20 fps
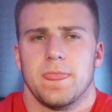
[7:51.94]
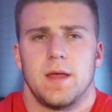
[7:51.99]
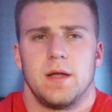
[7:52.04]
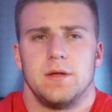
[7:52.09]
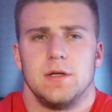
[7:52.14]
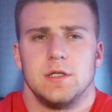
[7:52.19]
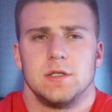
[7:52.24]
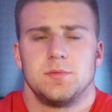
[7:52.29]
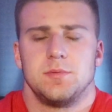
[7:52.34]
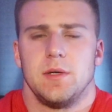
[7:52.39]

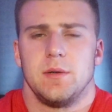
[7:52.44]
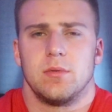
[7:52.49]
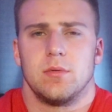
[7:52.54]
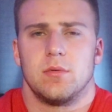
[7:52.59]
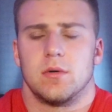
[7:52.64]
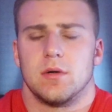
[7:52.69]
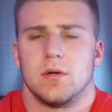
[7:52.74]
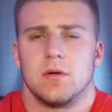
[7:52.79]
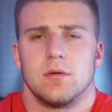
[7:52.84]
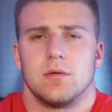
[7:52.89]
and these people
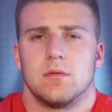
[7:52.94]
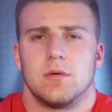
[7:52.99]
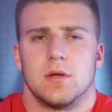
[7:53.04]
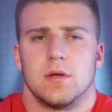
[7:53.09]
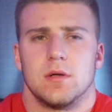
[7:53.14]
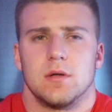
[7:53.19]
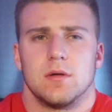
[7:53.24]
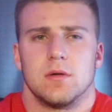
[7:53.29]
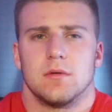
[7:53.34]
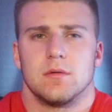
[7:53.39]

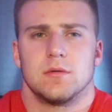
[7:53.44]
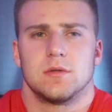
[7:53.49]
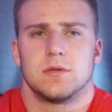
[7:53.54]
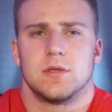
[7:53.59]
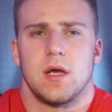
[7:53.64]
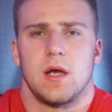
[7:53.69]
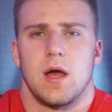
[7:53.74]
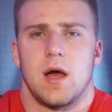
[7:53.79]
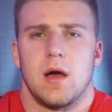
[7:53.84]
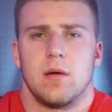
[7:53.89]
wanna
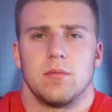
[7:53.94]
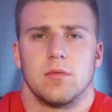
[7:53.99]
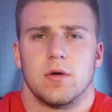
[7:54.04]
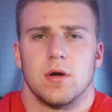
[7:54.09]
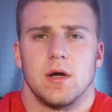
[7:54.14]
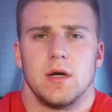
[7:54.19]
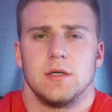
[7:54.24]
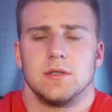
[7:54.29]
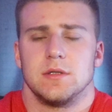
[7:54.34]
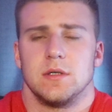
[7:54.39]
say I'm
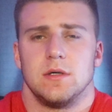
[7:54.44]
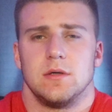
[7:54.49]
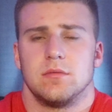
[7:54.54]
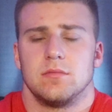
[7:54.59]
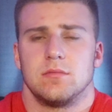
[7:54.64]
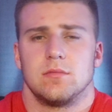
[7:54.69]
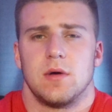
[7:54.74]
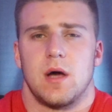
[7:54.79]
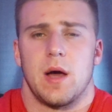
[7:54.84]
crazy,